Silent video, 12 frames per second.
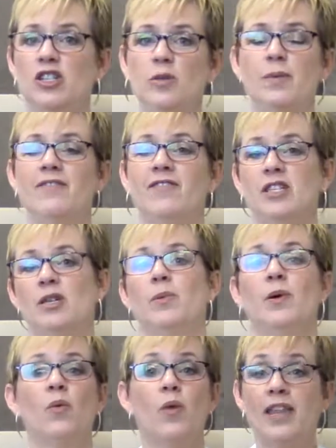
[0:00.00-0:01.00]
be
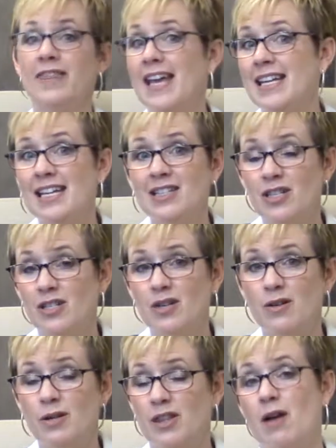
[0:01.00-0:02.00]
visible, what they need to
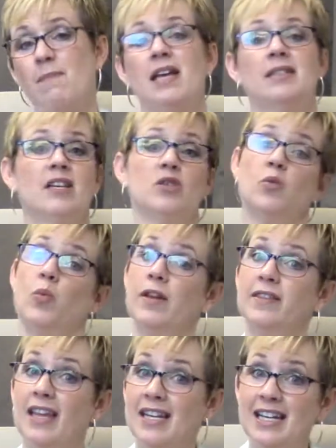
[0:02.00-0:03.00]
do with their message,
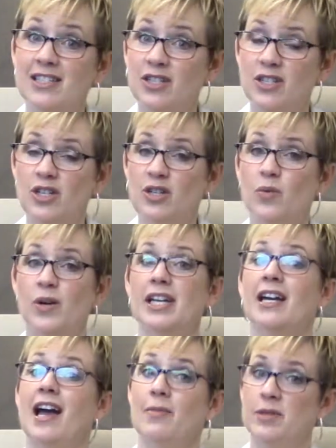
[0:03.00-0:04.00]
what they need to do when
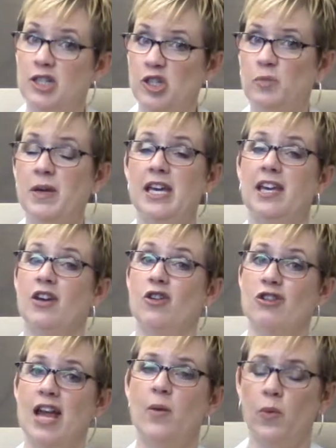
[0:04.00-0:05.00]
it comes to speaking or
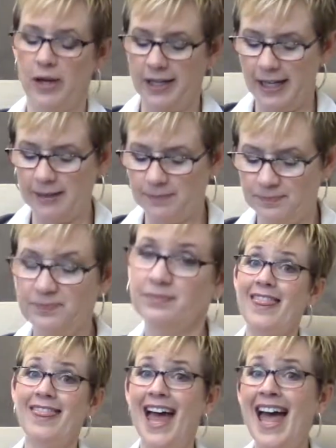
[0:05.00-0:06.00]
networking.
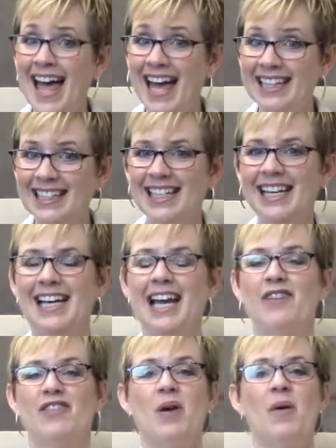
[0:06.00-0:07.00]
Then,
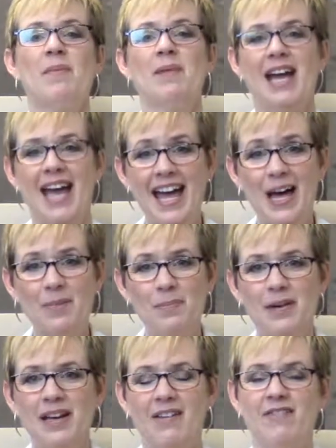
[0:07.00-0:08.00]
if they want my help,
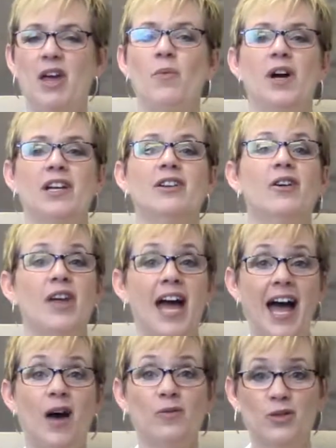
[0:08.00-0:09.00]
if they want to know the
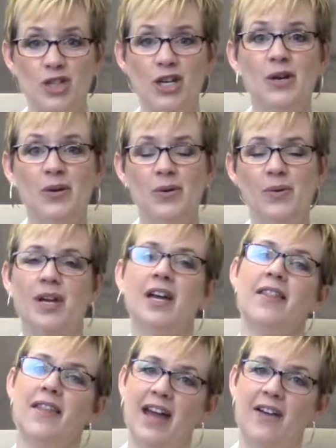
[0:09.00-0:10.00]
how-to,
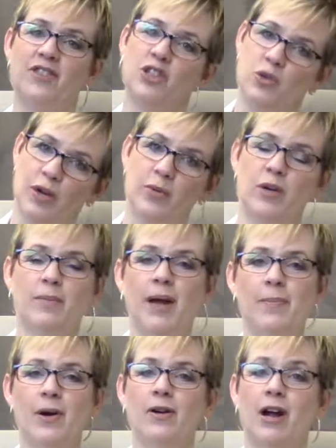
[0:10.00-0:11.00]
they have to join one of my
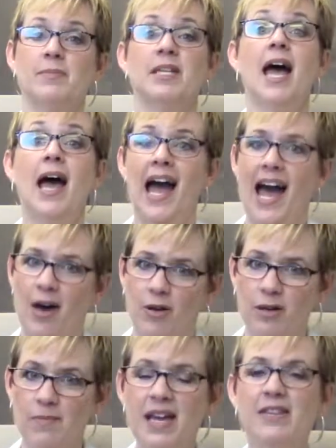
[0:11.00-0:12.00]
programs. How
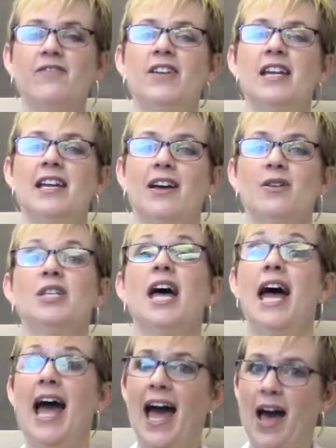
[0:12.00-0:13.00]
to make videos,
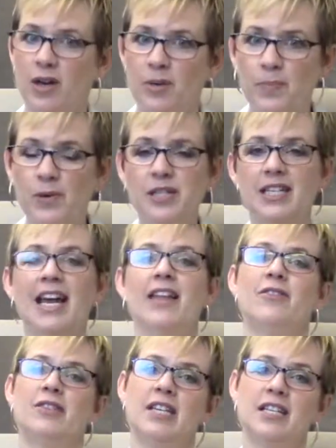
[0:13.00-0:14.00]
how to put
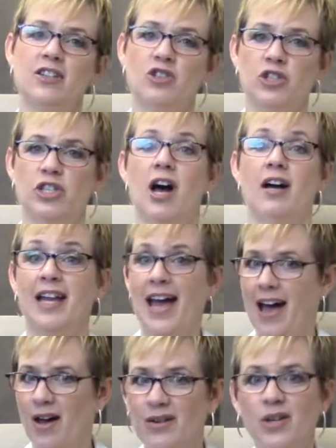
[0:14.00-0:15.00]
together a signature talk,
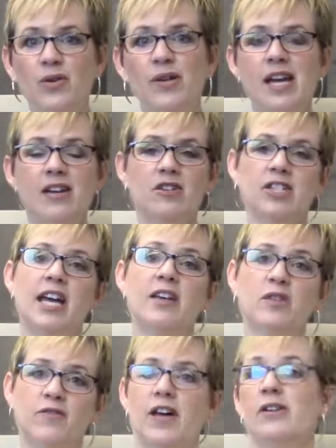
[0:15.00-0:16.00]
how to create your
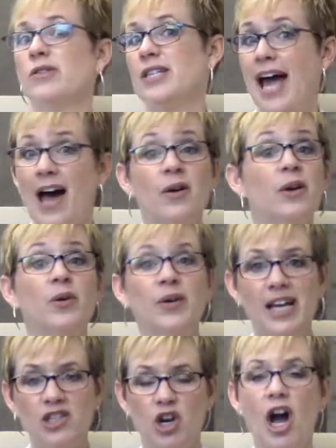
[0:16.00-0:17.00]
sales funnels, how to
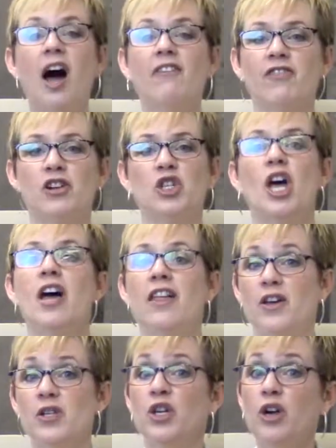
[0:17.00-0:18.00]
create your offers.
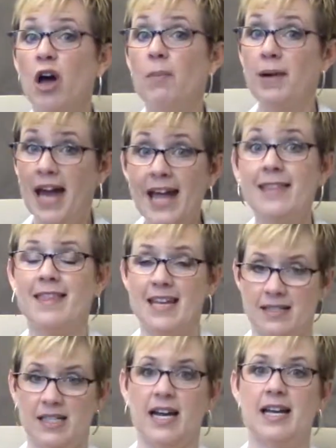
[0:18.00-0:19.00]
Those are all paid
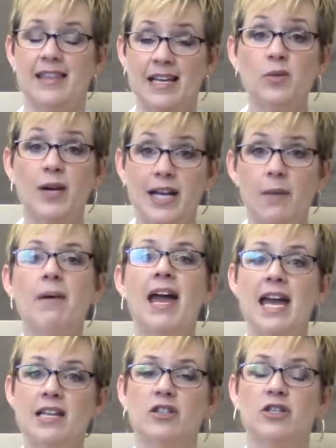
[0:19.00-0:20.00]
things that's what I get
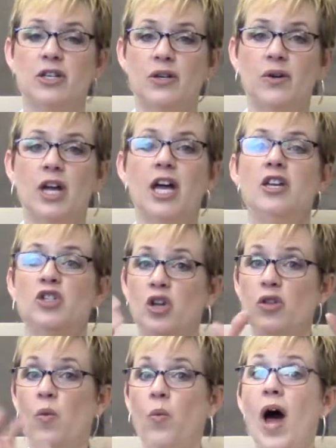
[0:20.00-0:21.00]
paid to do. So
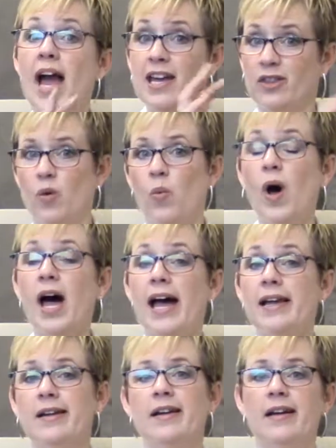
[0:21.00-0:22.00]
the why and the
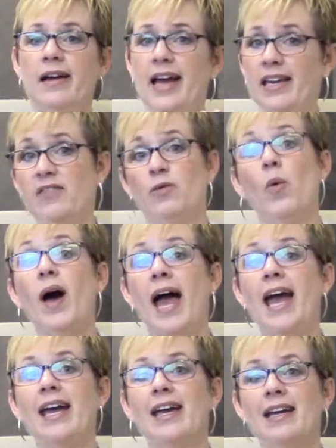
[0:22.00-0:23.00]
what I give
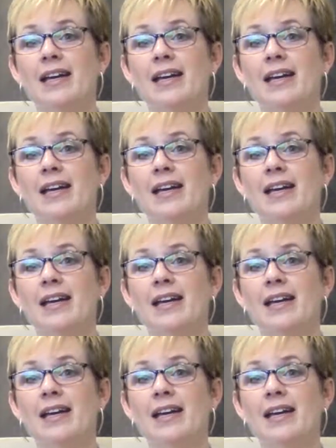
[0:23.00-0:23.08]
away.